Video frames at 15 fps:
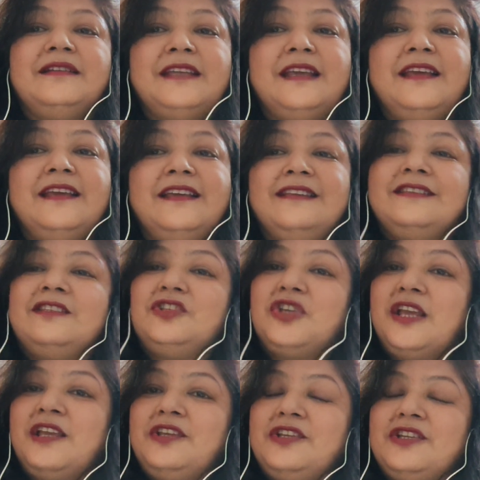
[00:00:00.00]
day is
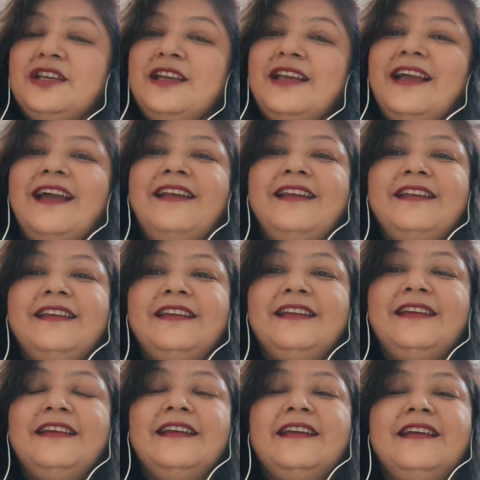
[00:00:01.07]
changed and
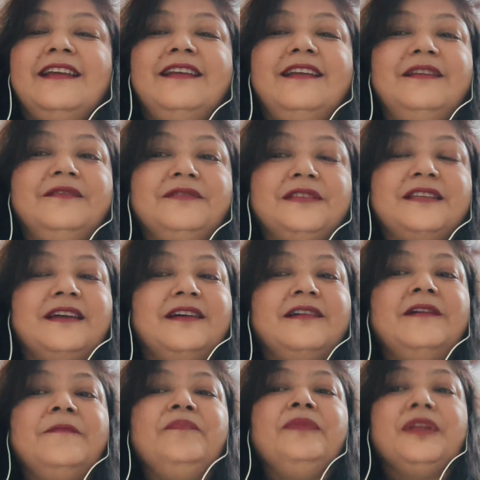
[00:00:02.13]
he lives
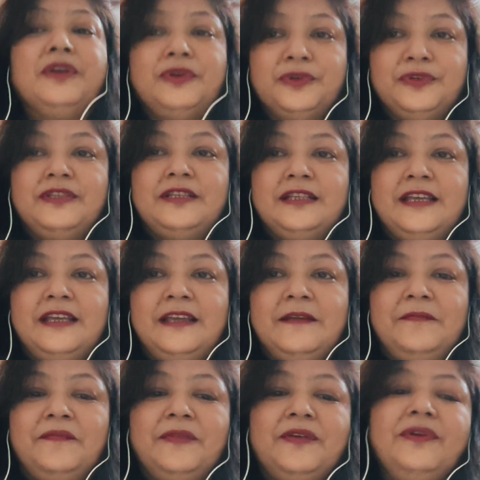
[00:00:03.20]
a good day.
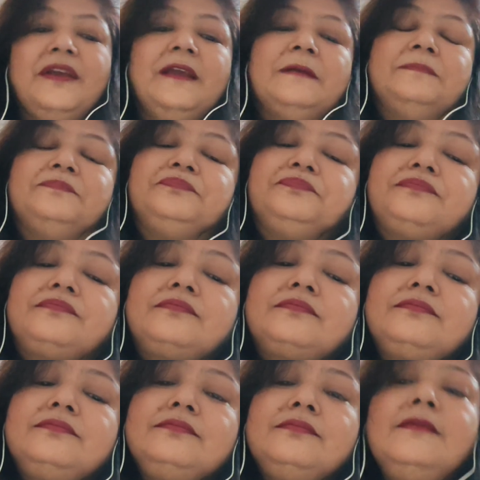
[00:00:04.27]
Okay.
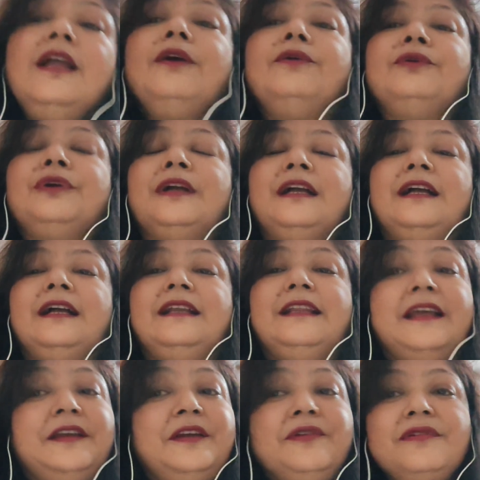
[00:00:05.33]
Now,
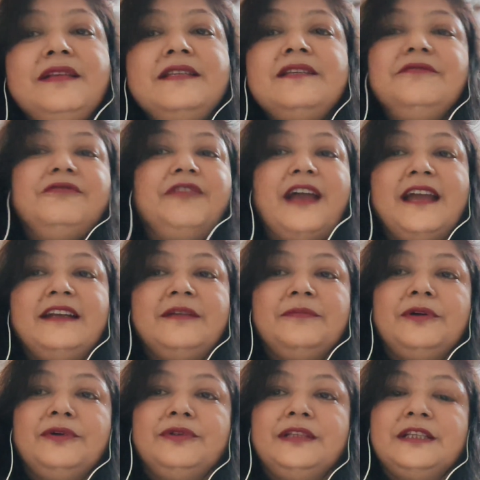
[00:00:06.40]
the interesting fact
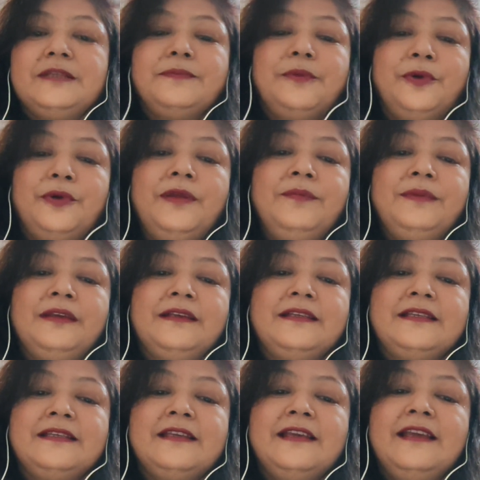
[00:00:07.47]
about this poem
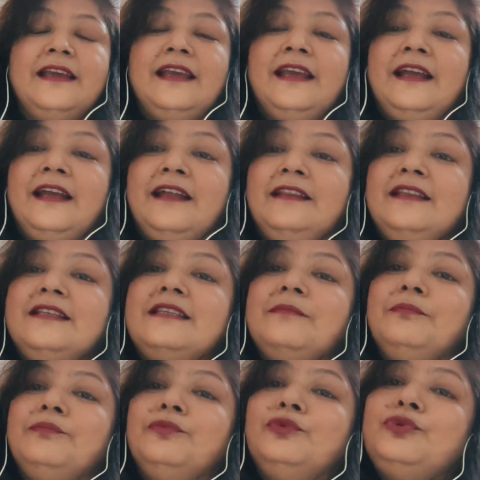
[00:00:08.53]
is this
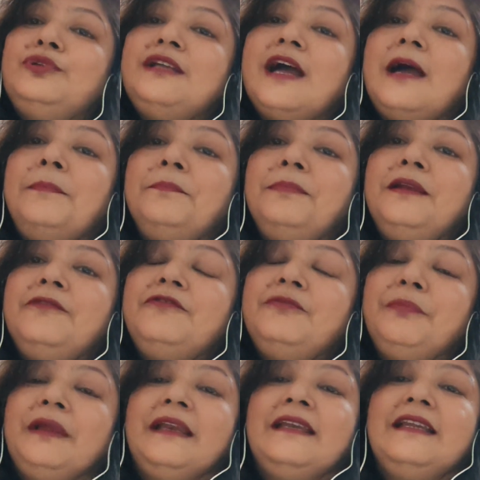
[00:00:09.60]
mood
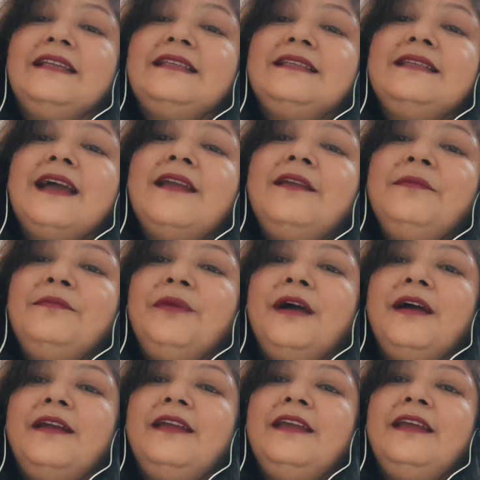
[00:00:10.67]
upliftment is done
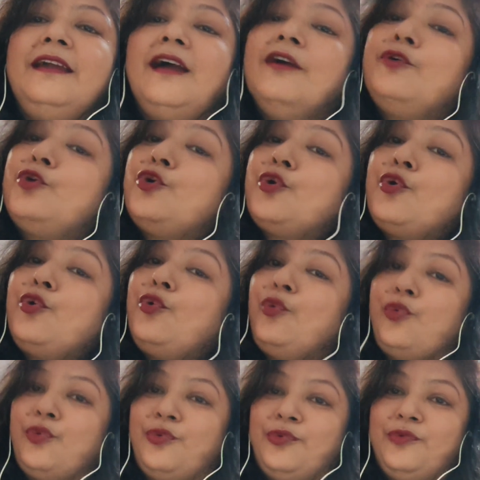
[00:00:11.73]
by a
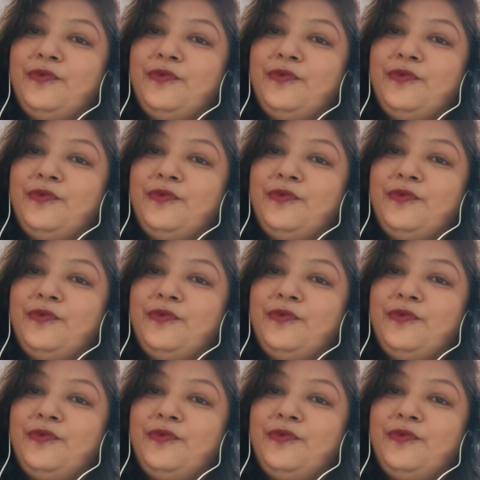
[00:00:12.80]
crow,